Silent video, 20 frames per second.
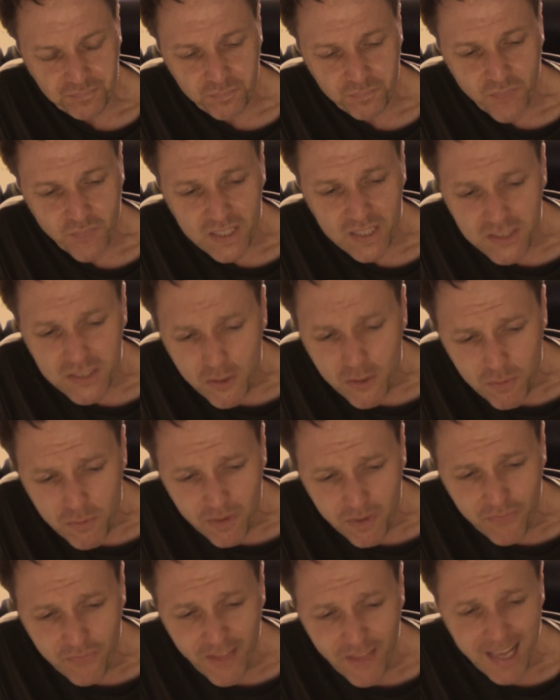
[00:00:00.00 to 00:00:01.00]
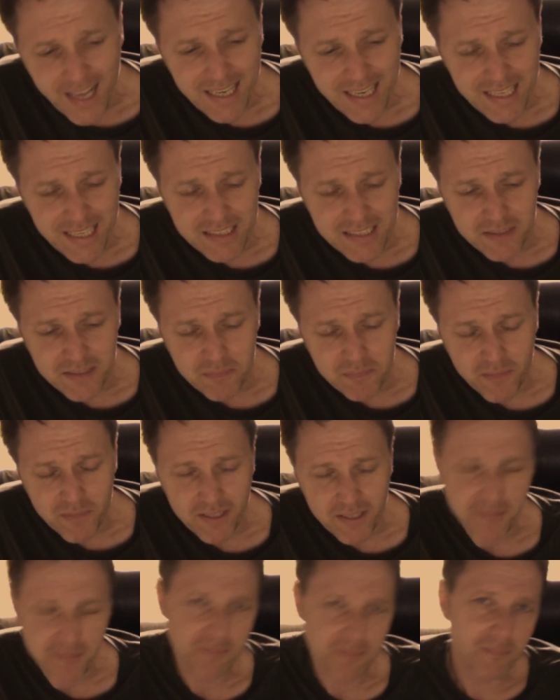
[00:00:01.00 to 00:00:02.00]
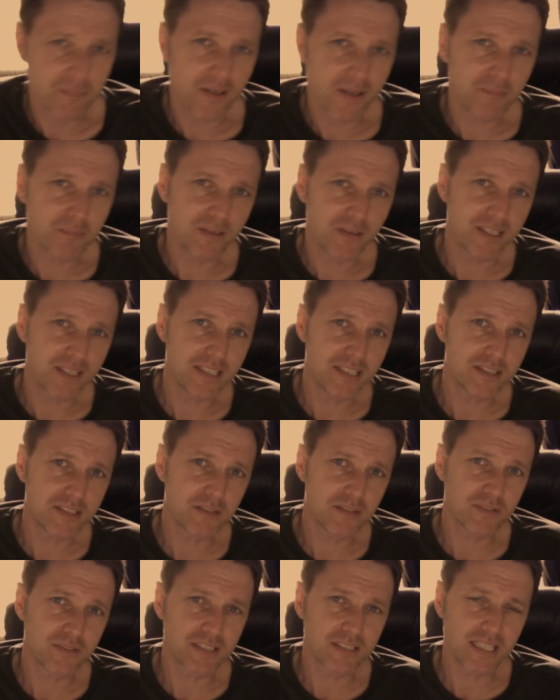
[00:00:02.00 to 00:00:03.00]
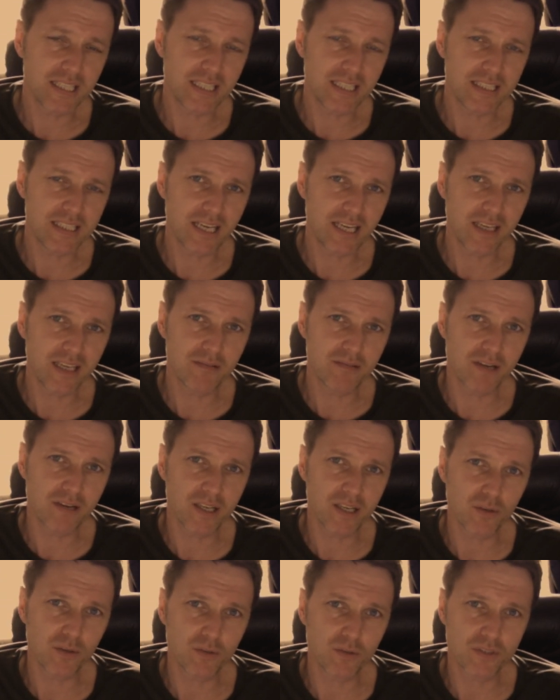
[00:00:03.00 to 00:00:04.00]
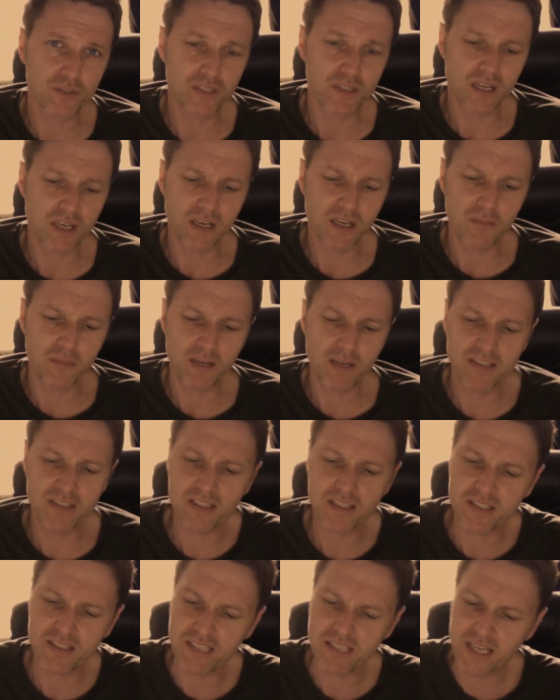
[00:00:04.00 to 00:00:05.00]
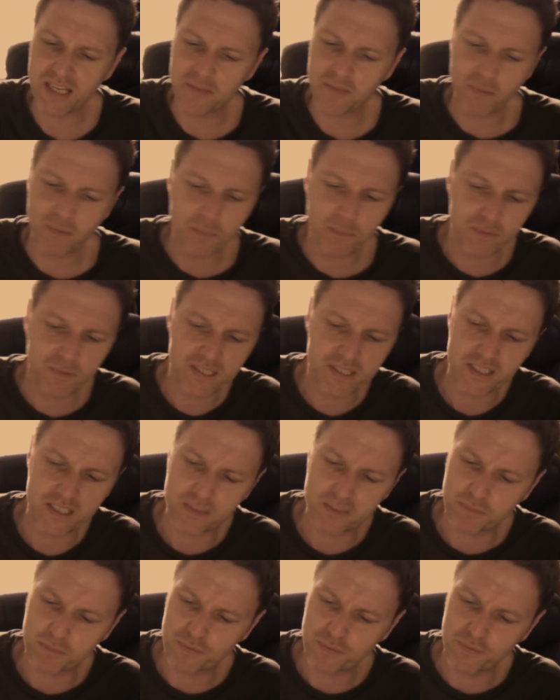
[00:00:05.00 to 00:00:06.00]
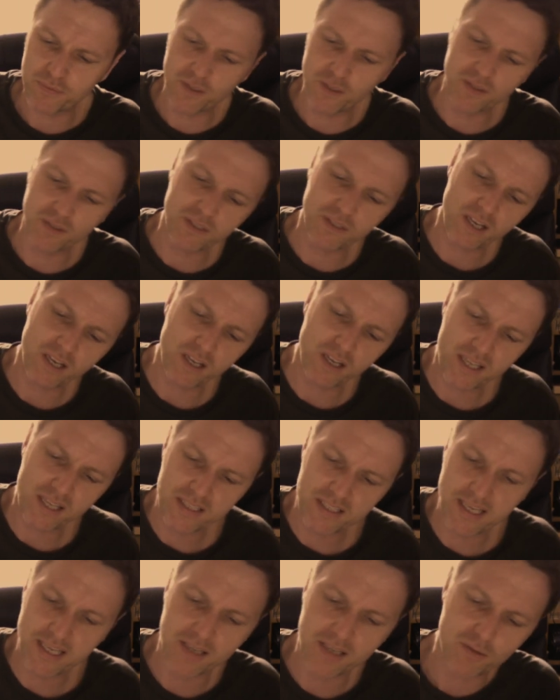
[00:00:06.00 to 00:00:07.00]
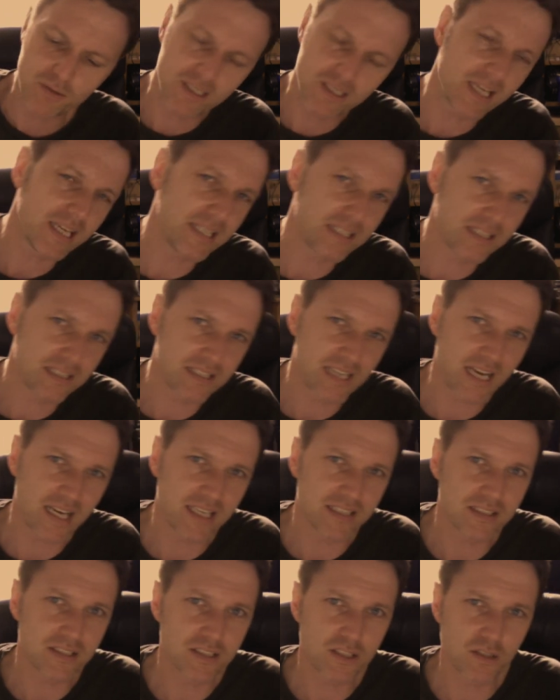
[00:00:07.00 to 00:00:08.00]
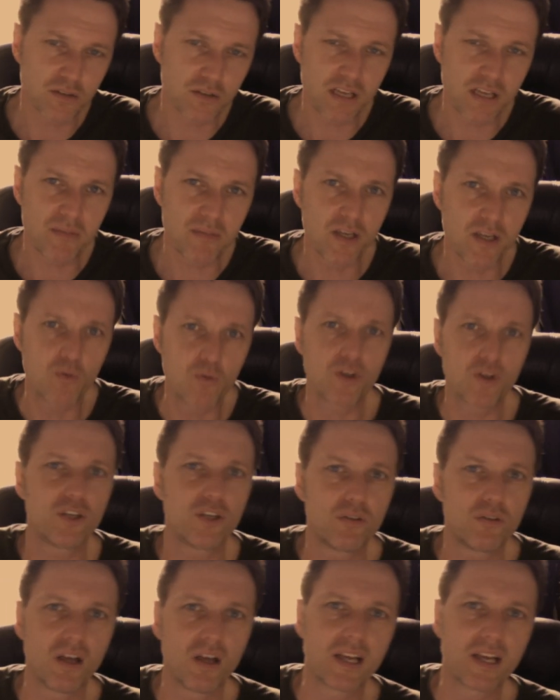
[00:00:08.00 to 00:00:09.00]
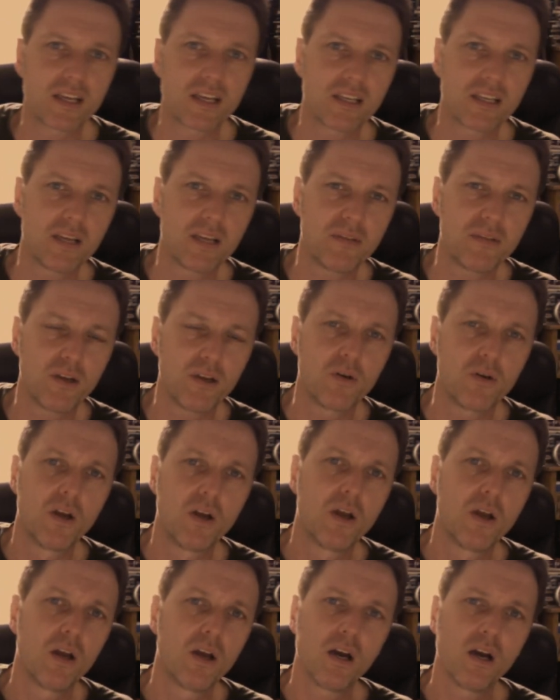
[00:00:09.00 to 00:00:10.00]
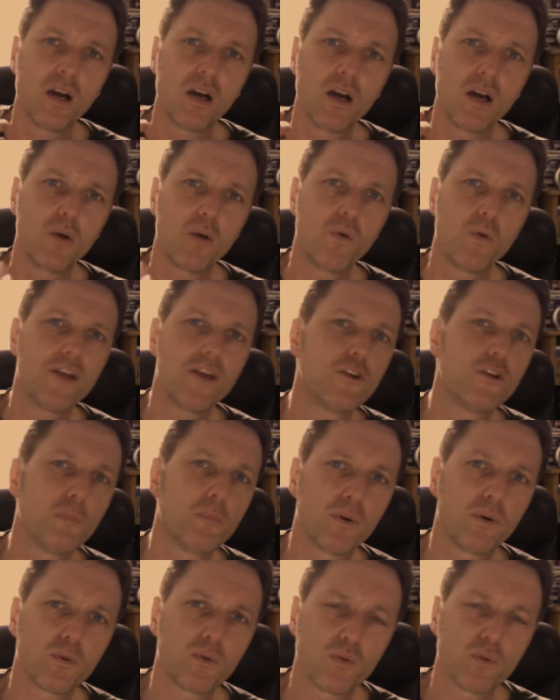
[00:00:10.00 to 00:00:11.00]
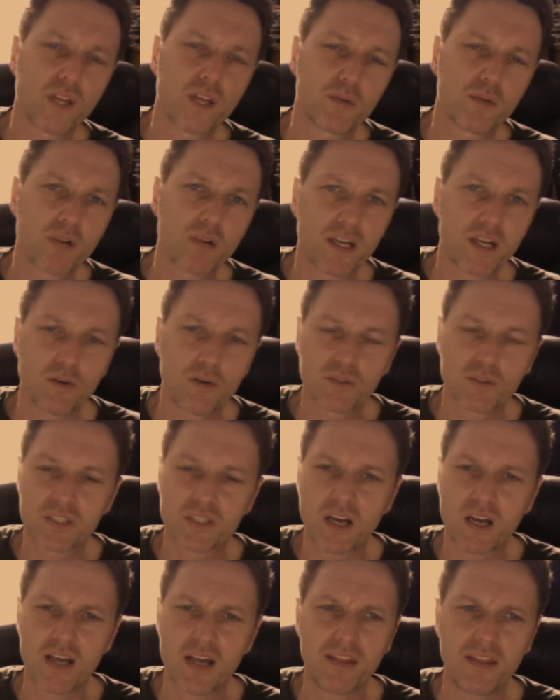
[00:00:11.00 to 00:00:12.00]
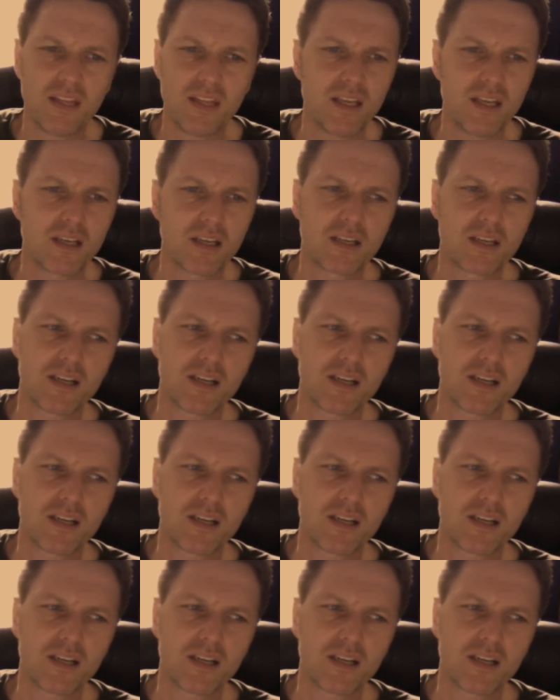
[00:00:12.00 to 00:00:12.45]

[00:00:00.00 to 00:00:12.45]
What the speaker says: So that is my list of Steely Dan records. As I said, people tend to prefer the earlier Dan or the later Dan, so let me know what you like and let me know where you put all their records. I think